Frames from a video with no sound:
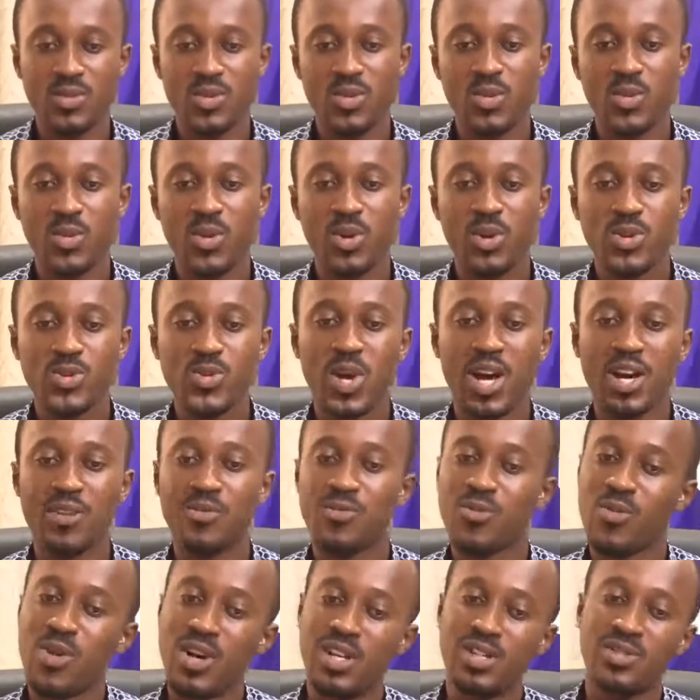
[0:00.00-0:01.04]
We also have
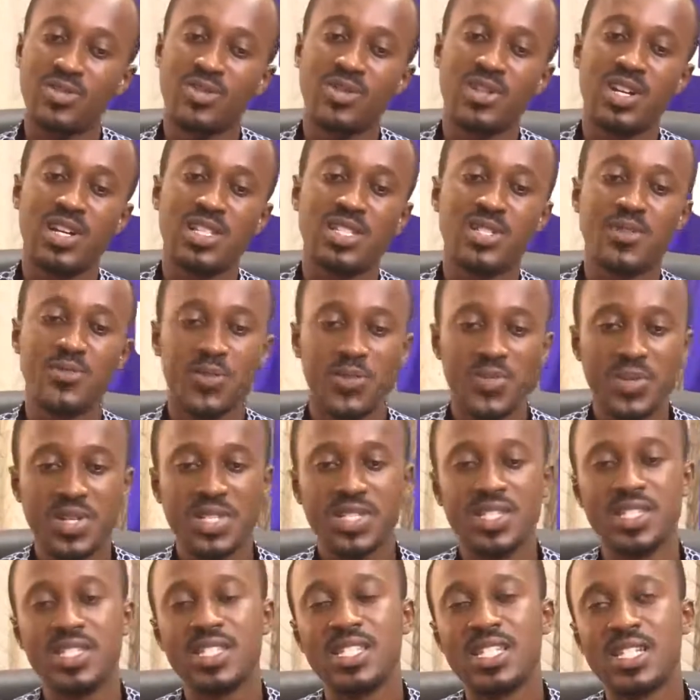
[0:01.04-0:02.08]
one known as
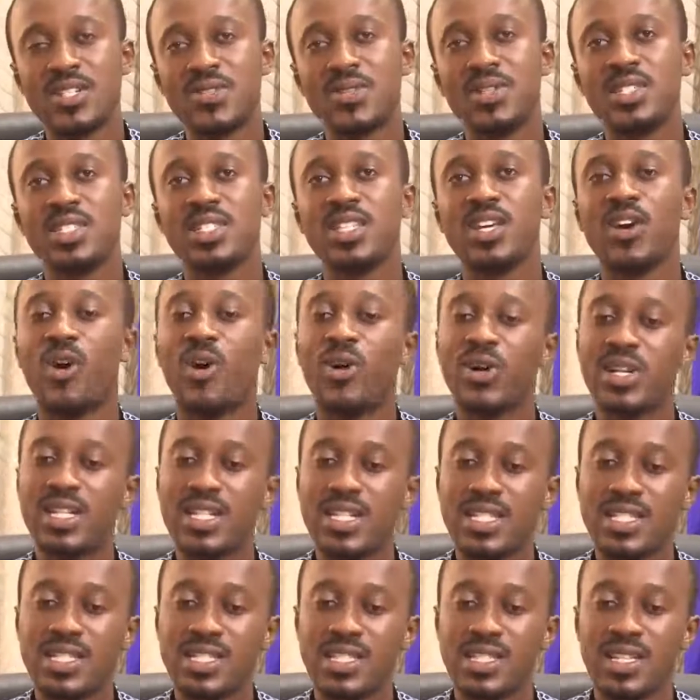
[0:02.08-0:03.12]
Information Security
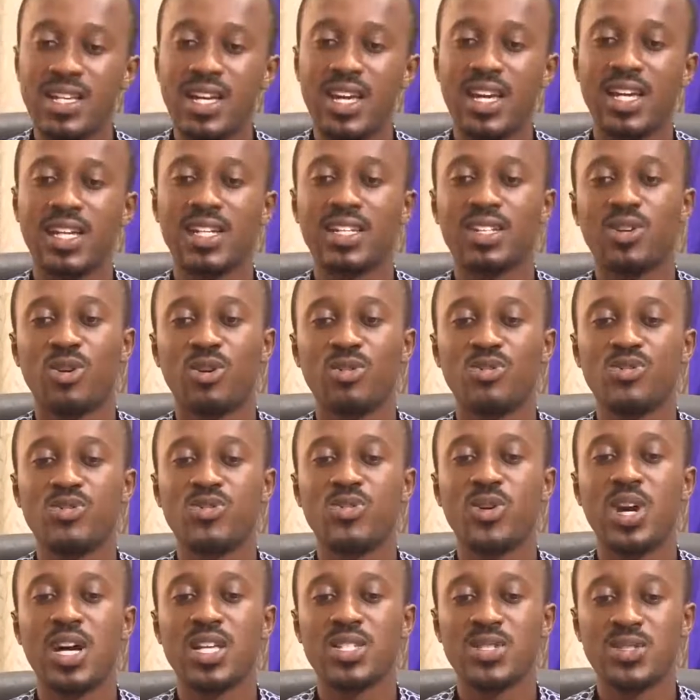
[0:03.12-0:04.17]
Audit and
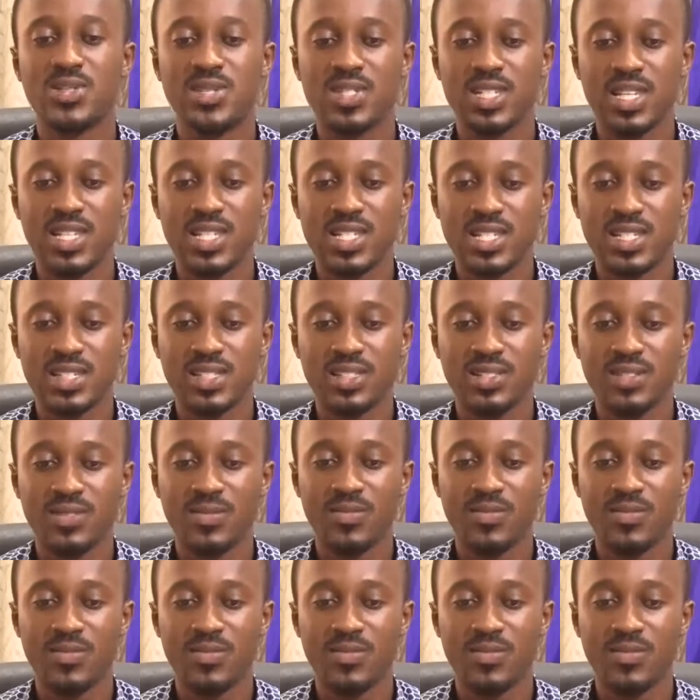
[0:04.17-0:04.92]
Control Association.